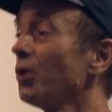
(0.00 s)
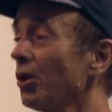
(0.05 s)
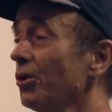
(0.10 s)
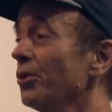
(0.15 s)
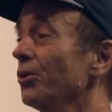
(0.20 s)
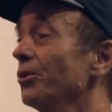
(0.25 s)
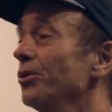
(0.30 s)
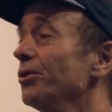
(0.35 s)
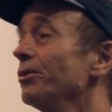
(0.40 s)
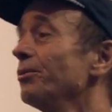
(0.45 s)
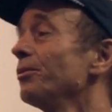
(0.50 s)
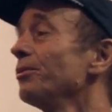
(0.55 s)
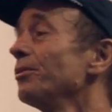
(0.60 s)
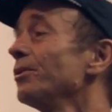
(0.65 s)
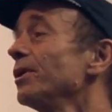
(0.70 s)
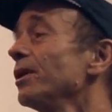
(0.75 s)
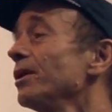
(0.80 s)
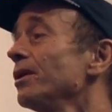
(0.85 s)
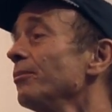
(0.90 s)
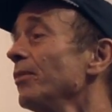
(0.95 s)
road
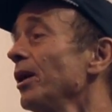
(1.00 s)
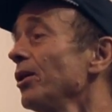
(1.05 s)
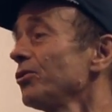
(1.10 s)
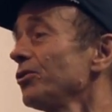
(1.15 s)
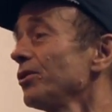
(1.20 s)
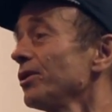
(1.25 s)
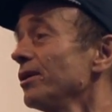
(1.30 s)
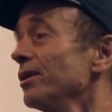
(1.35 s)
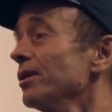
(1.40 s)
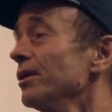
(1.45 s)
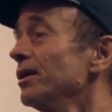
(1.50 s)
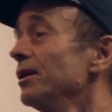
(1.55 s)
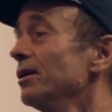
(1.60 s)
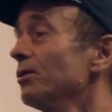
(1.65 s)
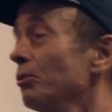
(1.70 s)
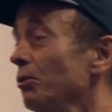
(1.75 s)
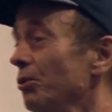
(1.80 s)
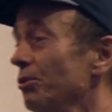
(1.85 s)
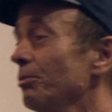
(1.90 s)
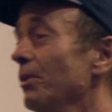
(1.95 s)
that the massacre,
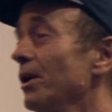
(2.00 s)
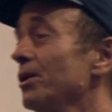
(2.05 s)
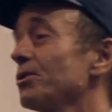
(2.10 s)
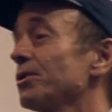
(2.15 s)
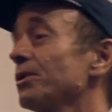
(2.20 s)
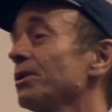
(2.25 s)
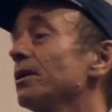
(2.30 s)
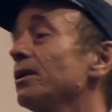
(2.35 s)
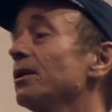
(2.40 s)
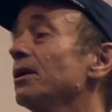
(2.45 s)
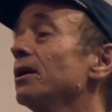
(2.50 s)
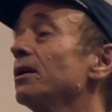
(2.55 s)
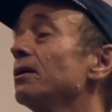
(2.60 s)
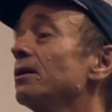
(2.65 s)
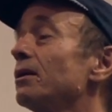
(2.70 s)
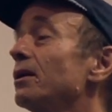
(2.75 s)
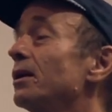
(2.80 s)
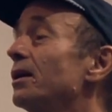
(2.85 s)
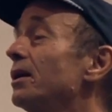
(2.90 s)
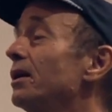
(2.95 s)
or this massacre
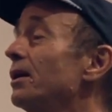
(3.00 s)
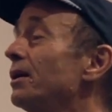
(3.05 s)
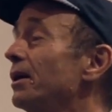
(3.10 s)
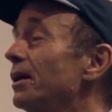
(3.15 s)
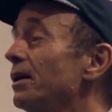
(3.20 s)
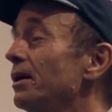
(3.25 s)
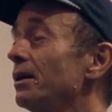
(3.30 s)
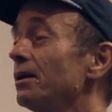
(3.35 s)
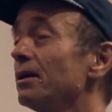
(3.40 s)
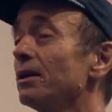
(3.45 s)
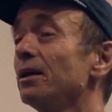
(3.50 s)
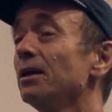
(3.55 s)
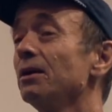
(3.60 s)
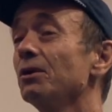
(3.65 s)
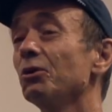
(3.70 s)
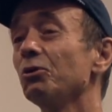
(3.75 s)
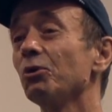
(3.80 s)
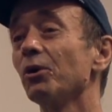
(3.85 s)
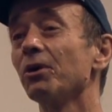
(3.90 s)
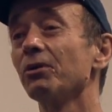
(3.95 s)
in
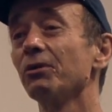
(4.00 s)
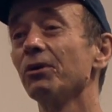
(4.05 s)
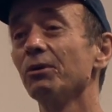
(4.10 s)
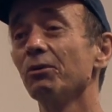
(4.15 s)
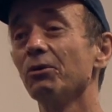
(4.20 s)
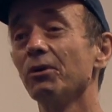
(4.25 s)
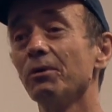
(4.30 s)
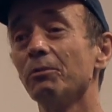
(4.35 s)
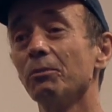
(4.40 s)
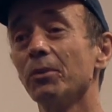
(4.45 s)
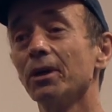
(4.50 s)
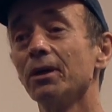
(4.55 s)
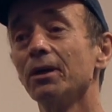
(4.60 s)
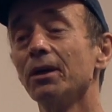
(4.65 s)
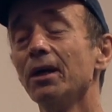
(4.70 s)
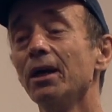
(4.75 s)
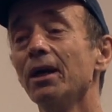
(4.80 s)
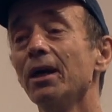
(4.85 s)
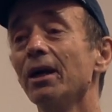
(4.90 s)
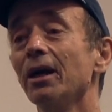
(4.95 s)
the 12th of November.
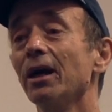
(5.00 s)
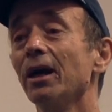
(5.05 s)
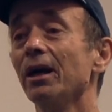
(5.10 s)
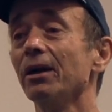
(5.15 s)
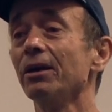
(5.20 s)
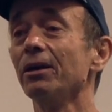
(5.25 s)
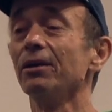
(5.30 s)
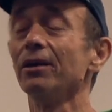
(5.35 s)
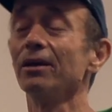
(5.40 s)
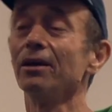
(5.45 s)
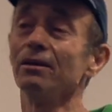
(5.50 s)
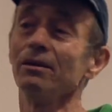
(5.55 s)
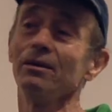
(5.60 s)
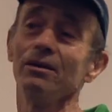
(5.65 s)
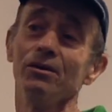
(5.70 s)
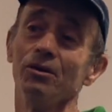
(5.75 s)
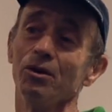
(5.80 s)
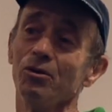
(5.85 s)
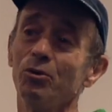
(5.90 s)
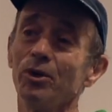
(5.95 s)
And,
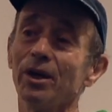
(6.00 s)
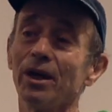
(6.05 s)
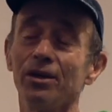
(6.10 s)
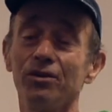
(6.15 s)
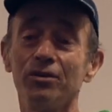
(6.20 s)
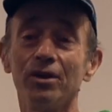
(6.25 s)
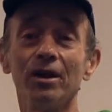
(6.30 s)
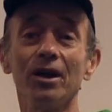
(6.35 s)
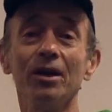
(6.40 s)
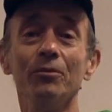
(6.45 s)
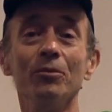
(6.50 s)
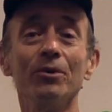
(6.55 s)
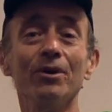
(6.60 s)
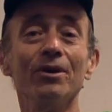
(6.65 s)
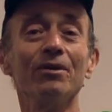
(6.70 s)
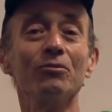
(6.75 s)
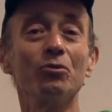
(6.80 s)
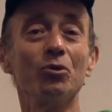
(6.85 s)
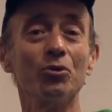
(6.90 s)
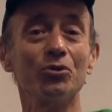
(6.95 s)
you know, if we have time,
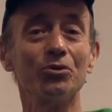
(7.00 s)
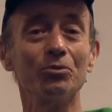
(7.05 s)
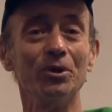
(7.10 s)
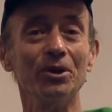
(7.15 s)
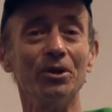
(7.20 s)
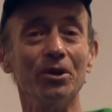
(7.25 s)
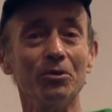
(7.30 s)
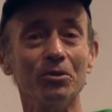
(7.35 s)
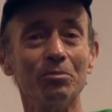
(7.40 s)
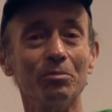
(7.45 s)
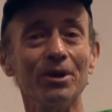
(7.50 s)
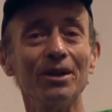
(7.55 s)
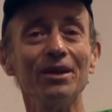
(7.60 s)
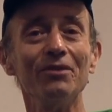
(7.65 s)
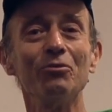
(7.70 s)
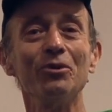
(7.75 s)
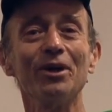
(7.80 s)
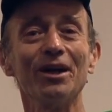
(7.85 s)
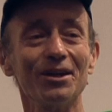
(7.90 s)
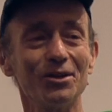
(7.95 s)
of course we don't, but
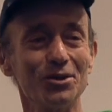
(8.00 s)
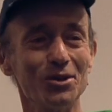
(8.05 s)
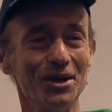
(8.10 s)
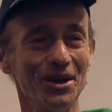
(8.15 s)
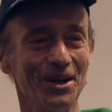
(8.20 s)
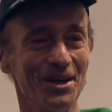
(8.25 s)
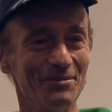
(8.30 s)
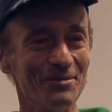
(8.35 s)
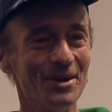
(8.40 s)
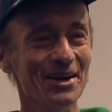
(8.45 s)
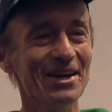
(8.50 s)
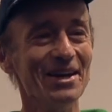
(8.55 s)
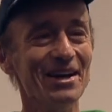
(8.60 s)
if we have time,